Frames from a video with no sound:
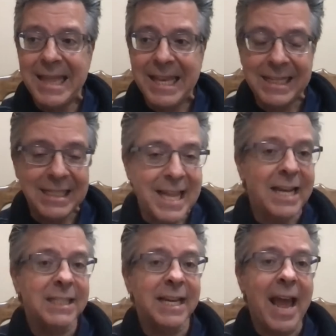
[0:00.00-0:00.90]
the
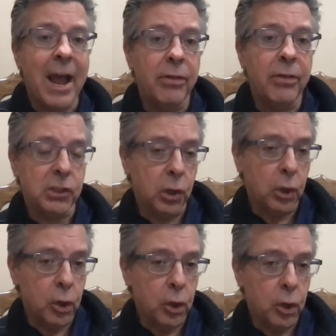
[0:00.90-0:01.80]
aesthetics and how things
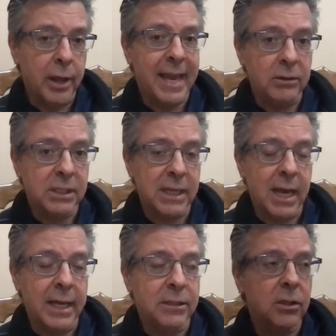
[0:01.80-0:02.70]
look on the
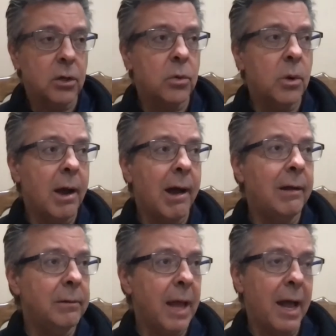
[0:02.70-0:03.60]
outside. So
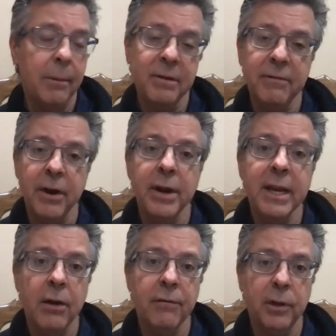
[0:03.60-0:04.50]
I'll I'll be
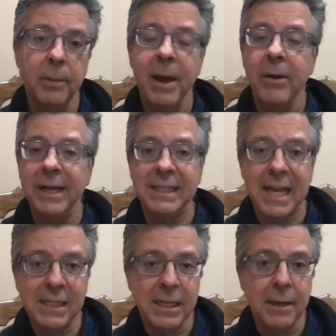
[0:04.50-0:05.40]
very careful about
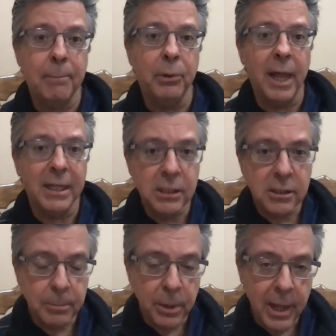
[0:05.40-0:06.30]
assessing blood
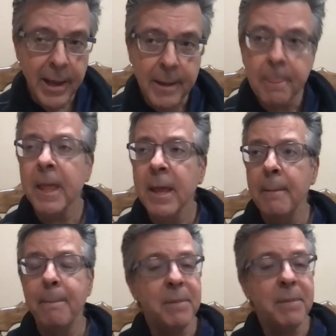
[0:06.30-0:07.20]
supply,
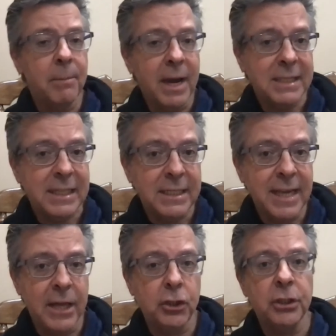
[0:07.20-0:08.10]
mm-hmm. minimizing
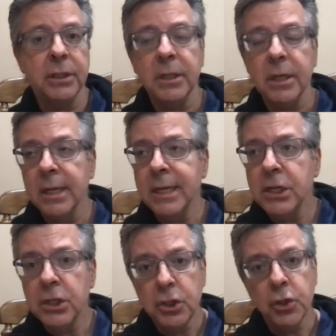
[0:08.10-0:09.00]
tension,
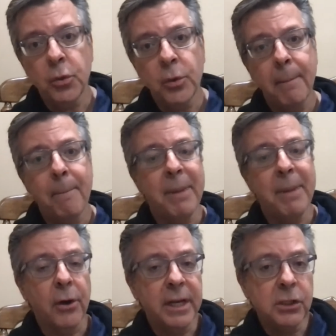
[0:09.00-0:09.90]
doing
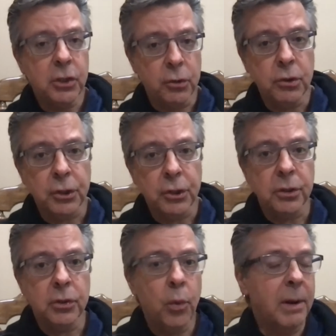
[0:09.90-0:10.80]
buried
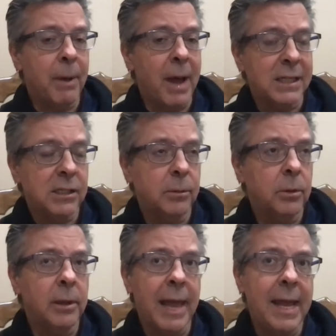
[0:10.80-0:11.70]
sutures when
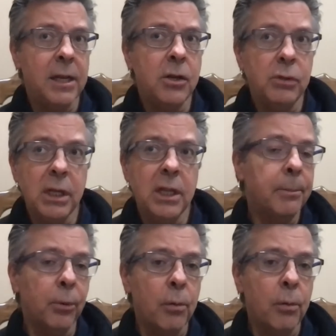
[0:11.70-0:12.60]
possible, and using the
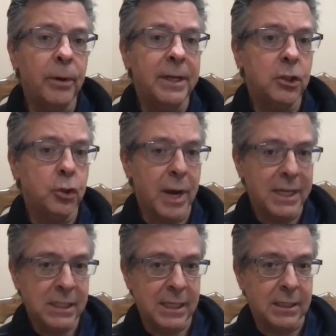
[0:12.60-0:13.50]
appropriate
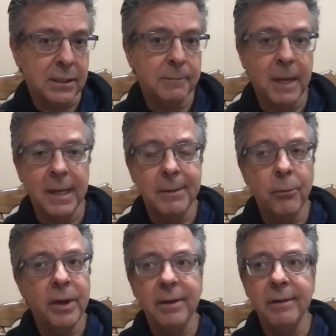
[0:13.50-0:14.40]
dressings.
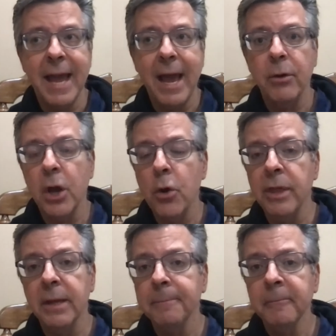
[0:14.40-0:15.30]
Um, we now know
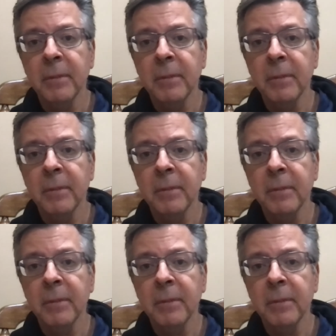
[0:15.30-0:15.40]
that